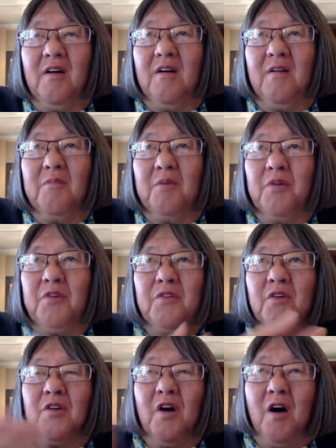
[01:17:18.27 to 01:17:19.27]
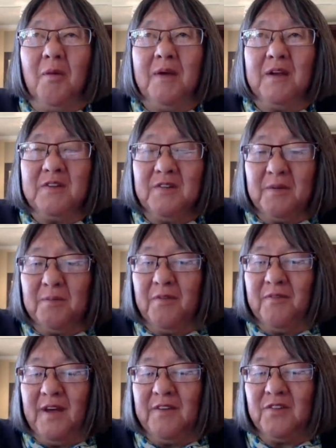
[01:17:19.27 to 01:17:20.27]
personal comment to the
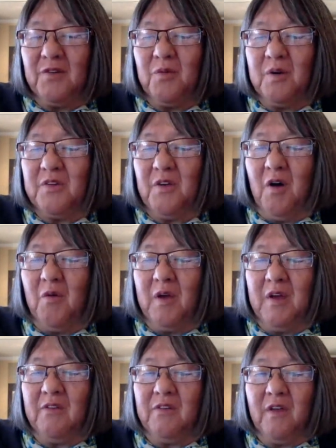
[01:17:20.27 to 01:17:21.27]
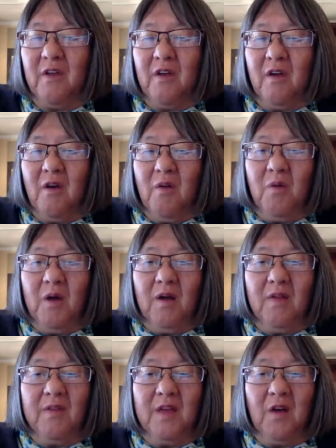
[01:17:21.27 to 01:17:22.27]
professor was always, well,
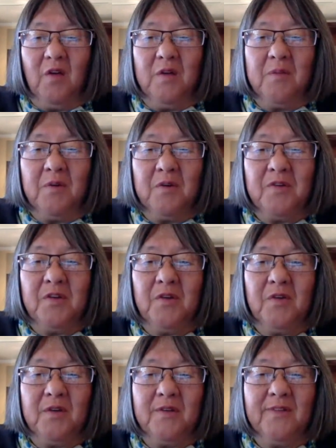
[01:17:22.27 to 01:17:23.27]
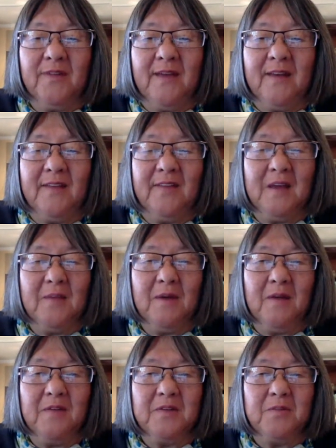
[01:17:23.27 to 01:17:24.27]
the only person who can say anything about
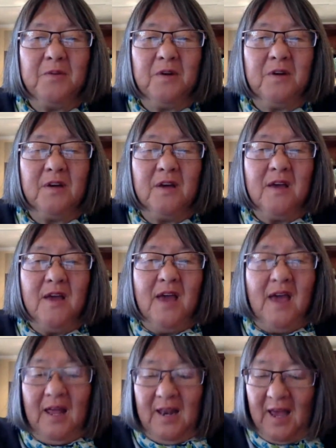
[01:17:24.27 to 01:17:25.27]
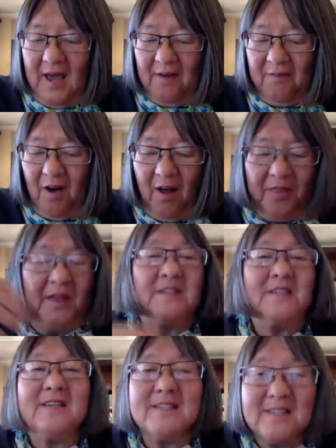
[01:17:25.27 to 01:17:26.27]
this book and have
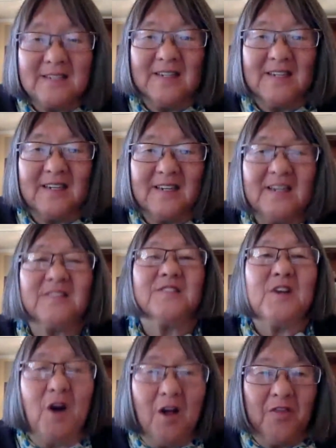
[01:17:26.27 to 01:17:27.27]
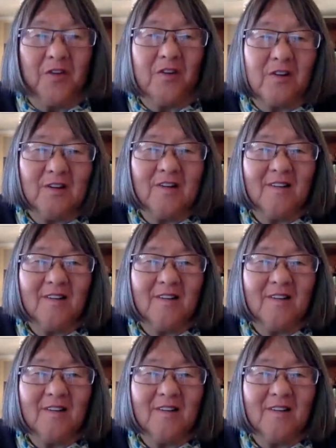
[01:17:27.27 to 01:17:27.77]
authenticity is the author.